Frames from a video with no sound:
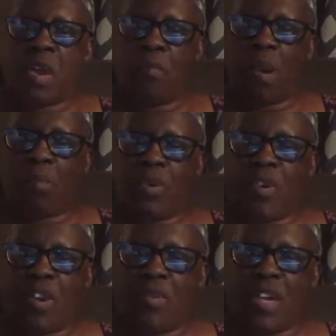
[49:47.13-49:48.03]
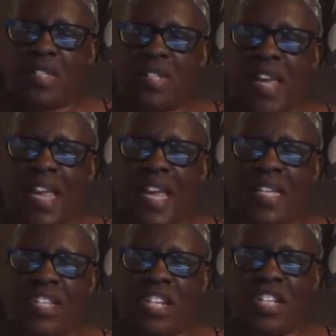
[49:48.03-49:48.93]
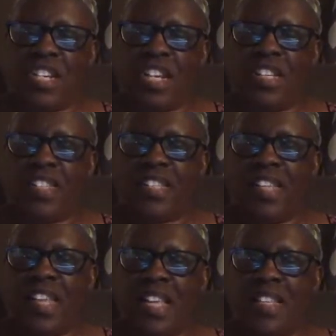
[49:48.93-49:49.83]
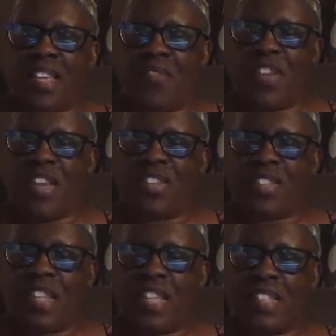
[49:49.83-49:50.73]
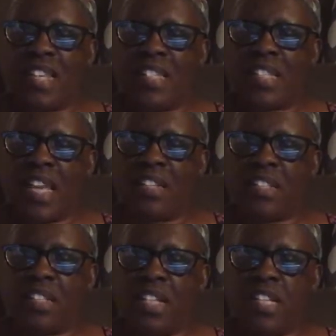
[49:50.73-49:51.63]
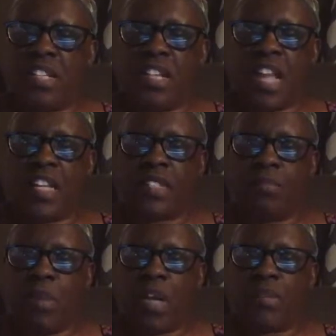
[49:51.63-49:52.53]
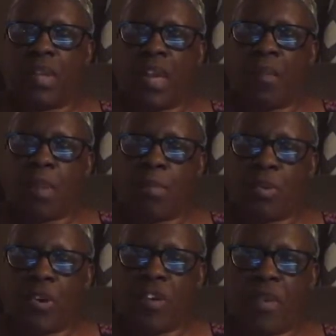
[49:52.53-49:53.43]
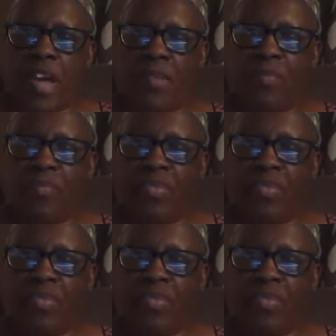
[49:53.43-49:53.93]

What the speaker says: Mama Ray Ray is saying hey Gigi. Tim Vale says it's cancer season next month at Mama Ray Ray.